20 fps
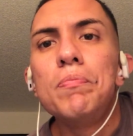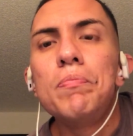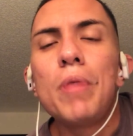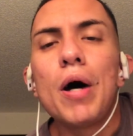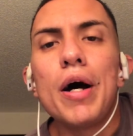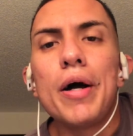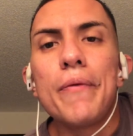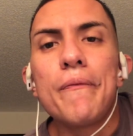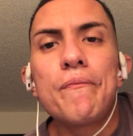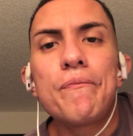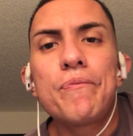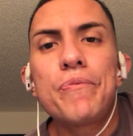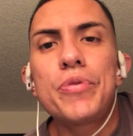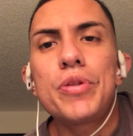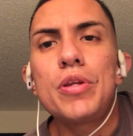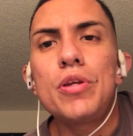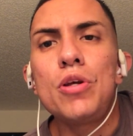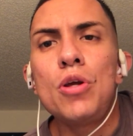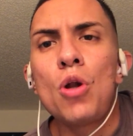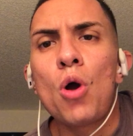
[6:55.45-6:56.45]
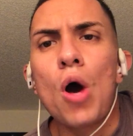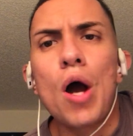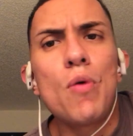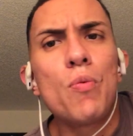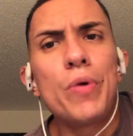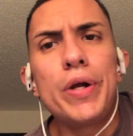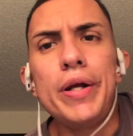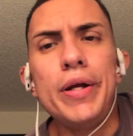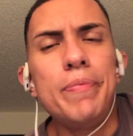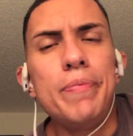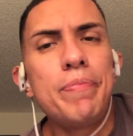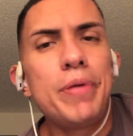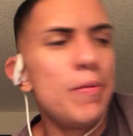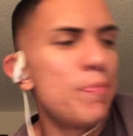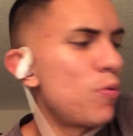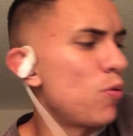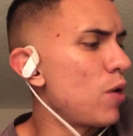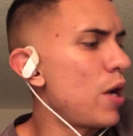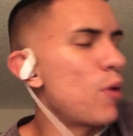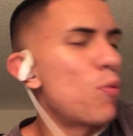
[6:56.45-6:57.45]
but you know I read
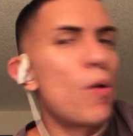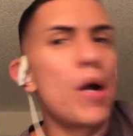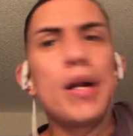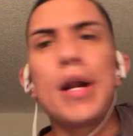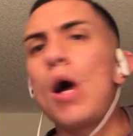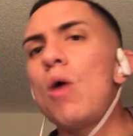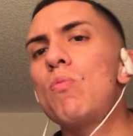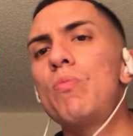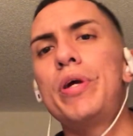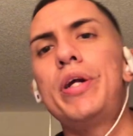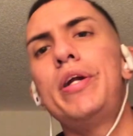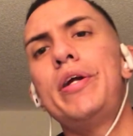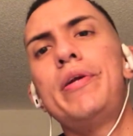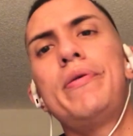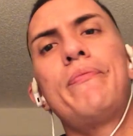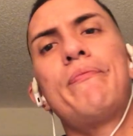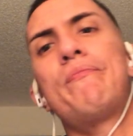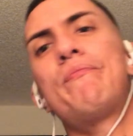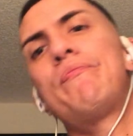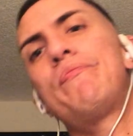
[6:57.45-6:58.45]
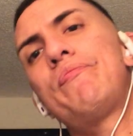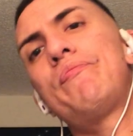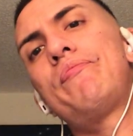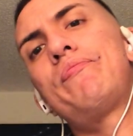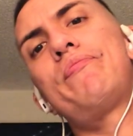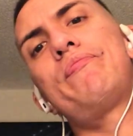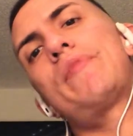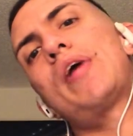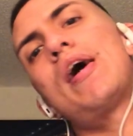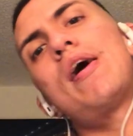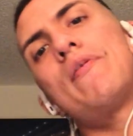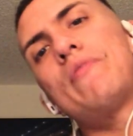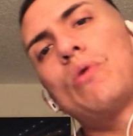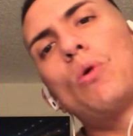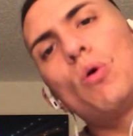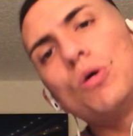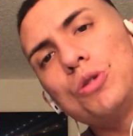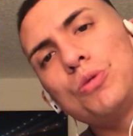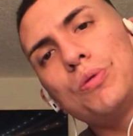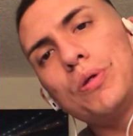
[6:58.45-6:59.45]
people like right now I'm reading. I have it
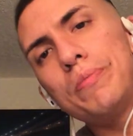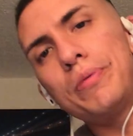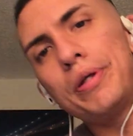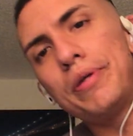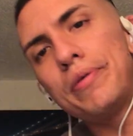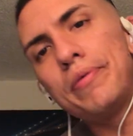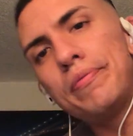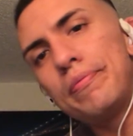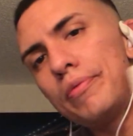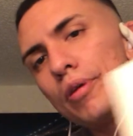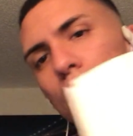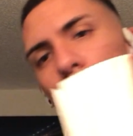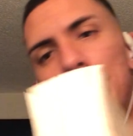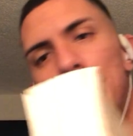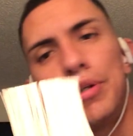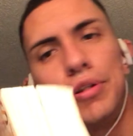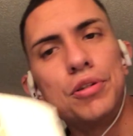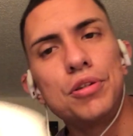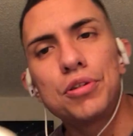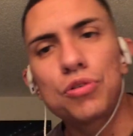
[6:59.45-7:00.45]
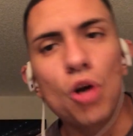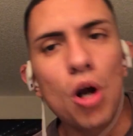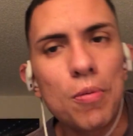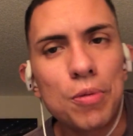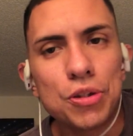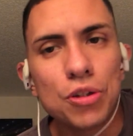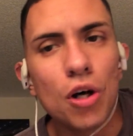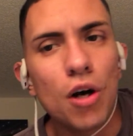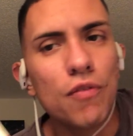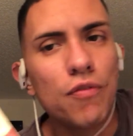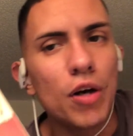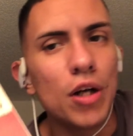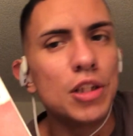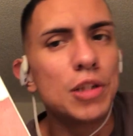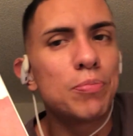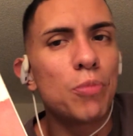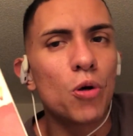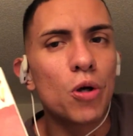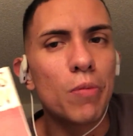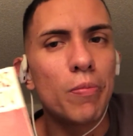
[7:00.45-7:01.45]
always with me. The Brothers Karamazov. I
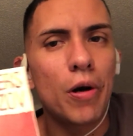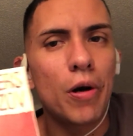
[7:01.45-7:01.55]
spoke